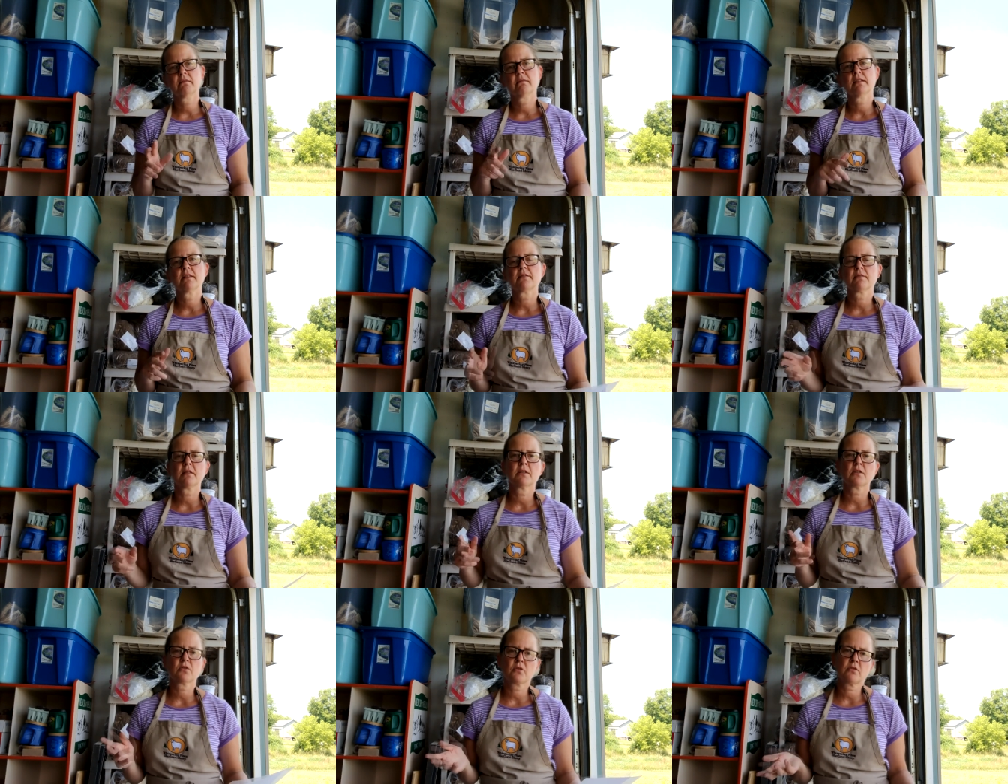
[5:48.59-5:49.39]
is,
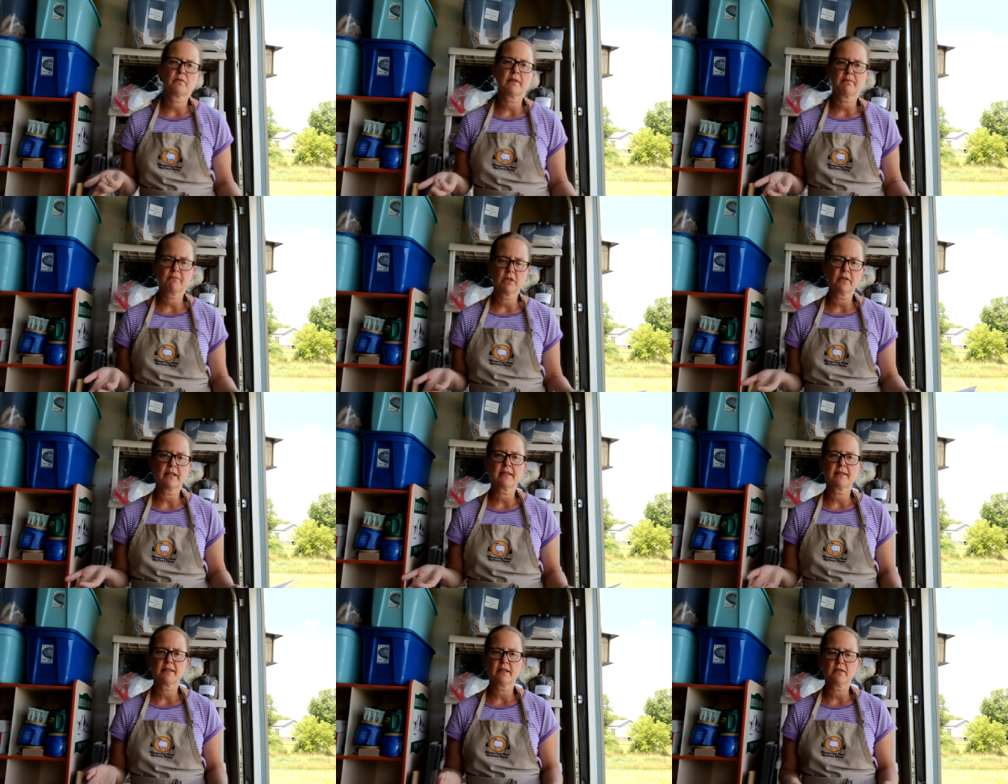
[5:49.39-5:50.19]
is you know,
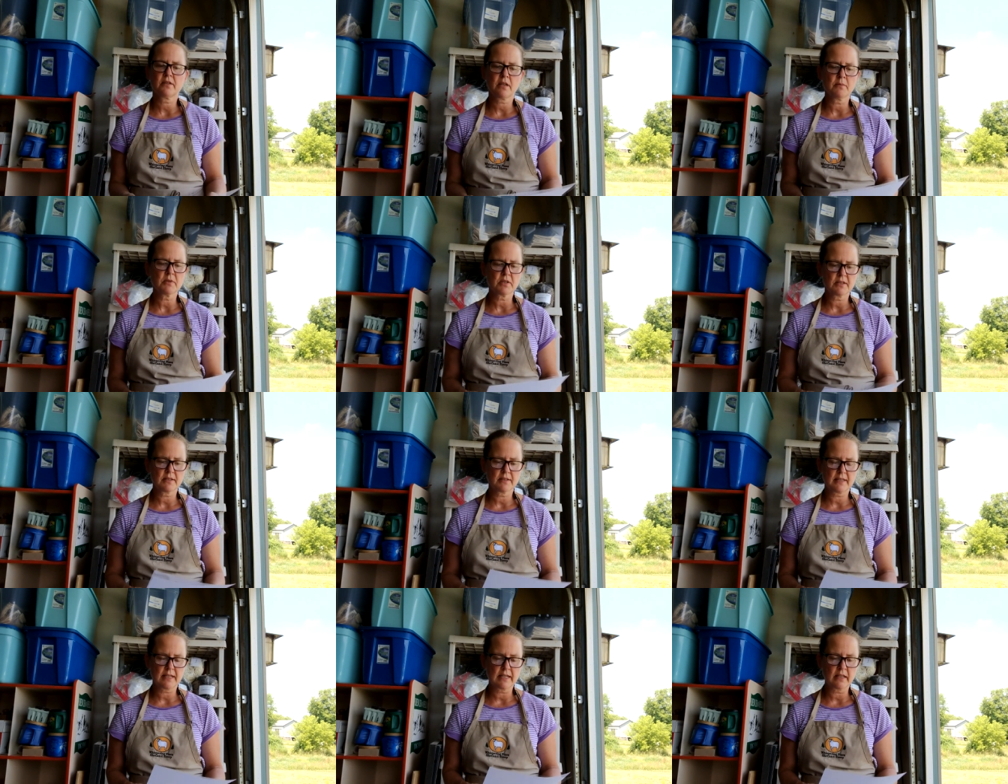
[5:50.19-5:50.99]
that's the assumption
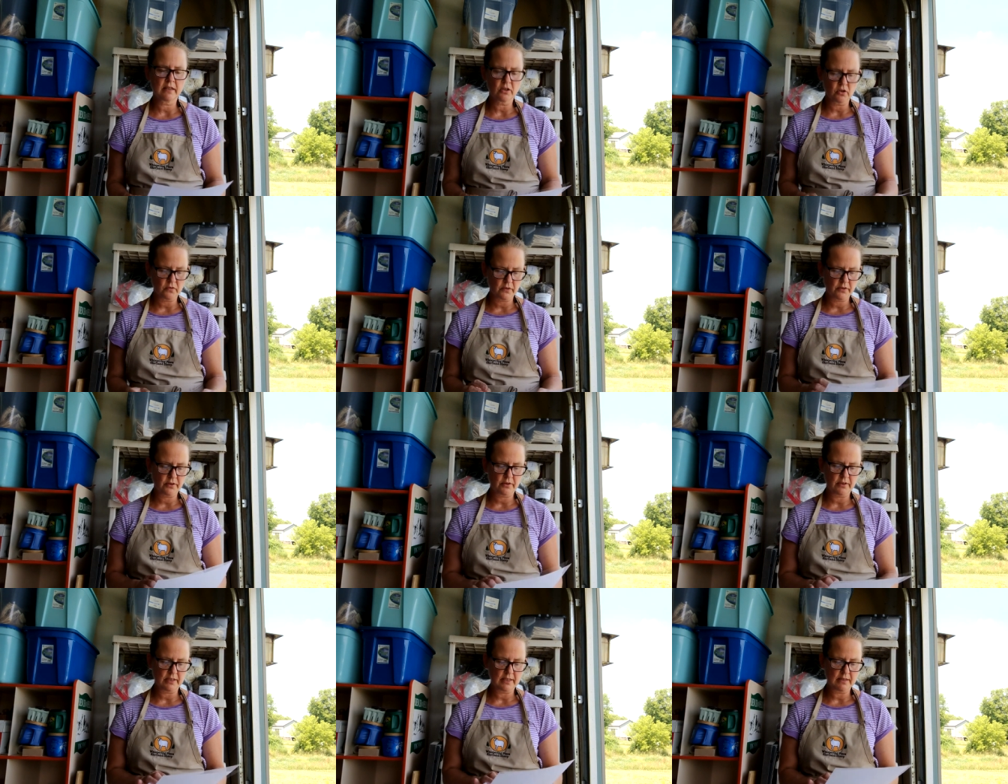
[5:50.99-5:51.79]
is that anything over
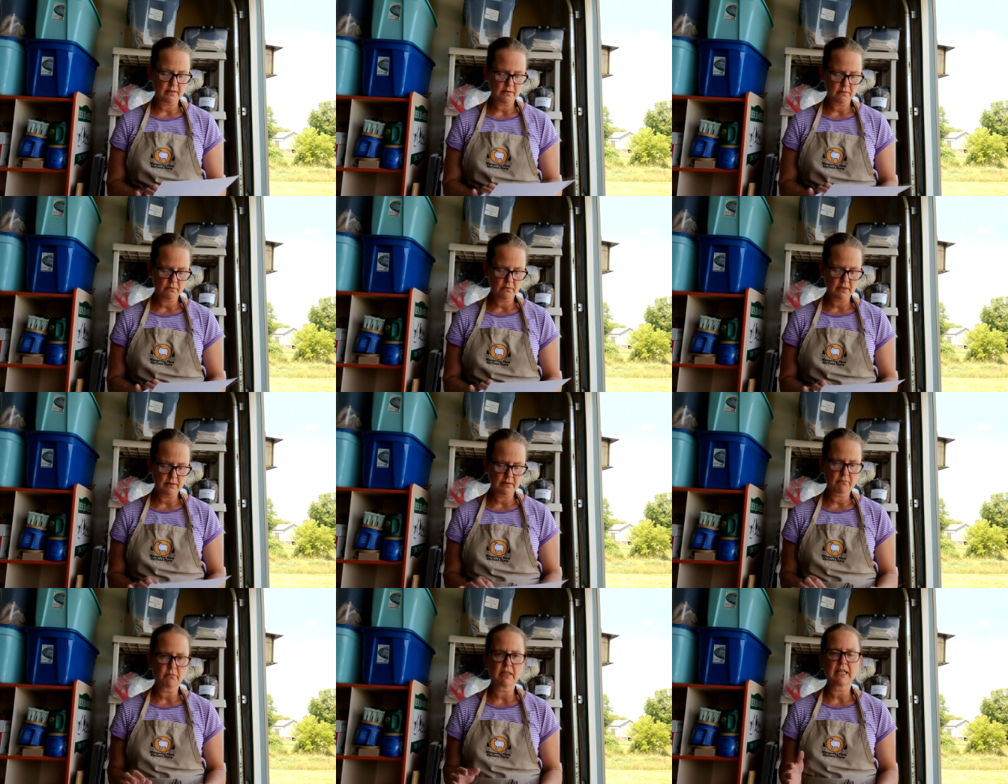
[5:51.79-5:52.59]
30, we,
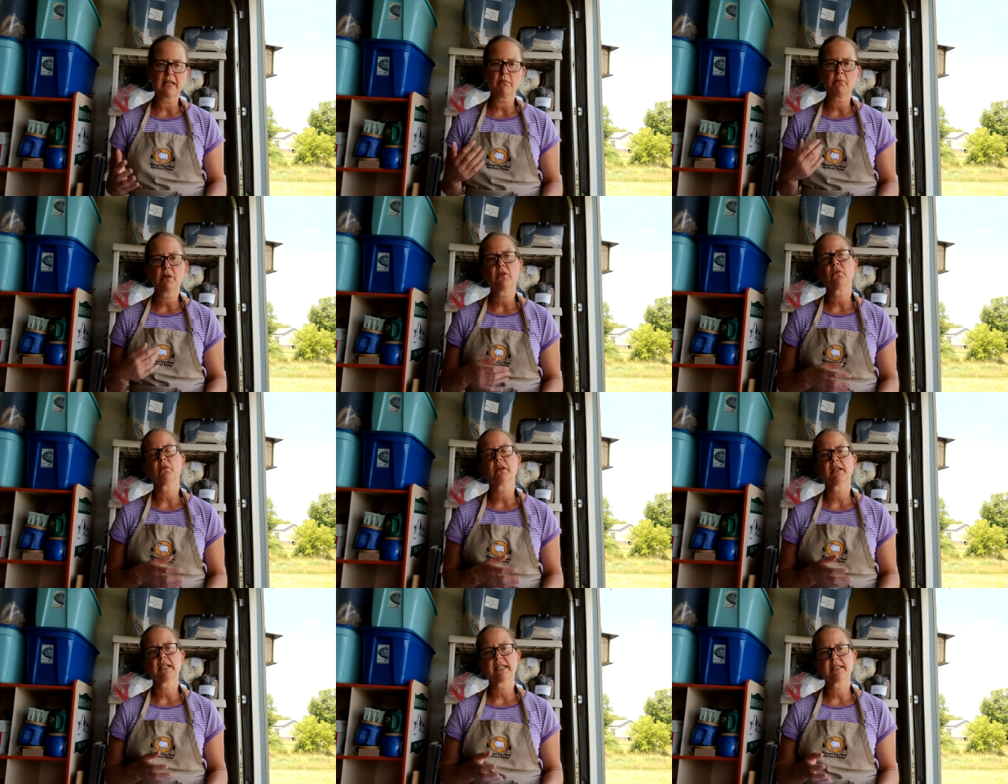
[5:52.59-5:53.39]
we can't bear to
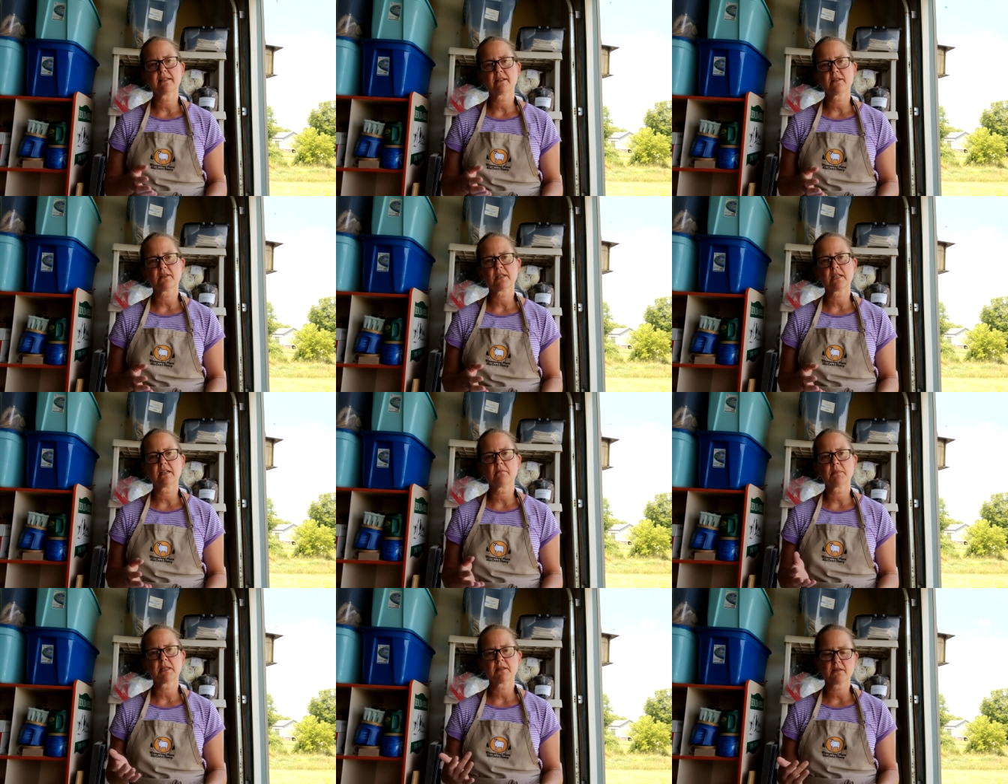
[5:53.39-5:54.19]
wear it against our
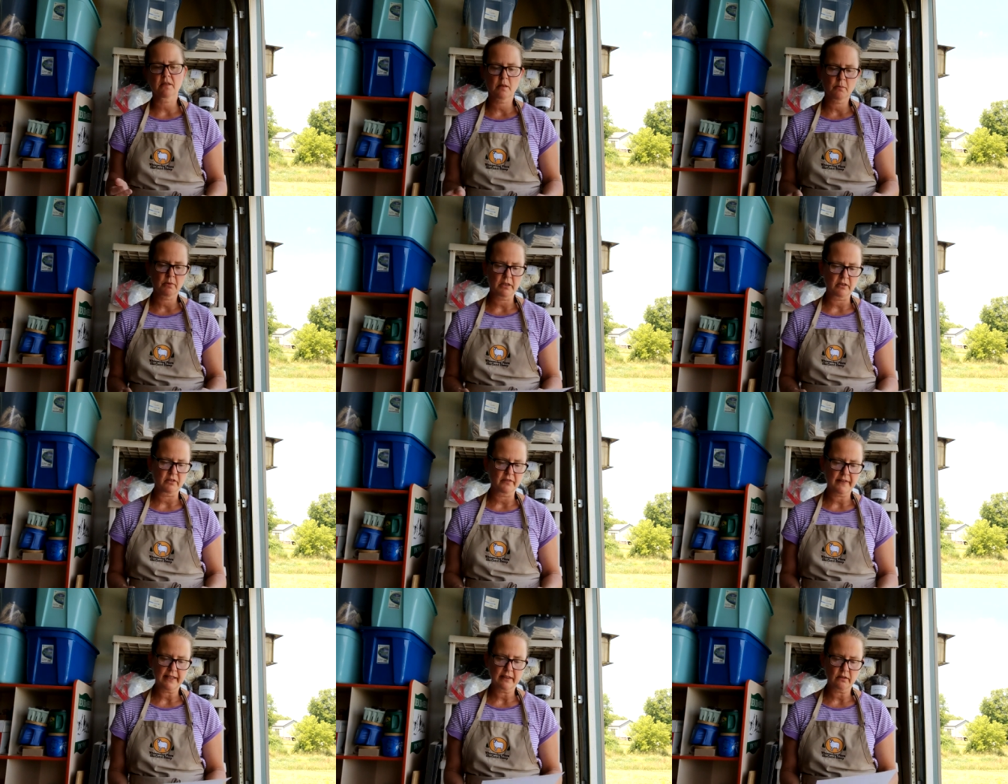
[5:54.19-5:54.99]
skin because of the prickle
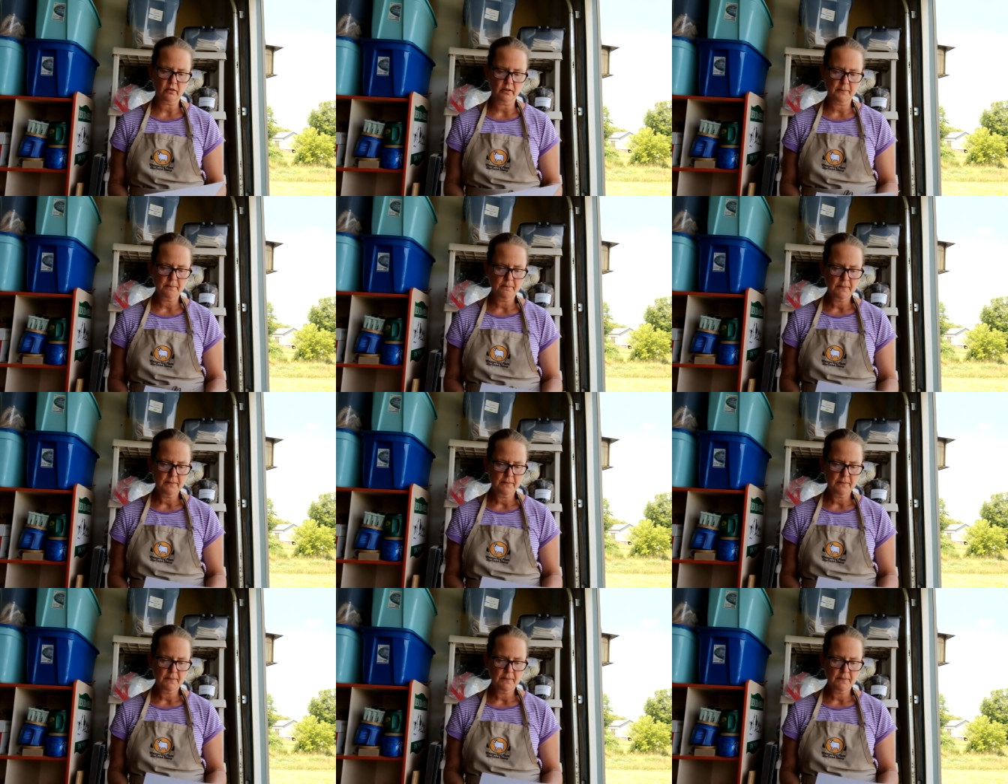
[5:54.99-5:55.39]
factor.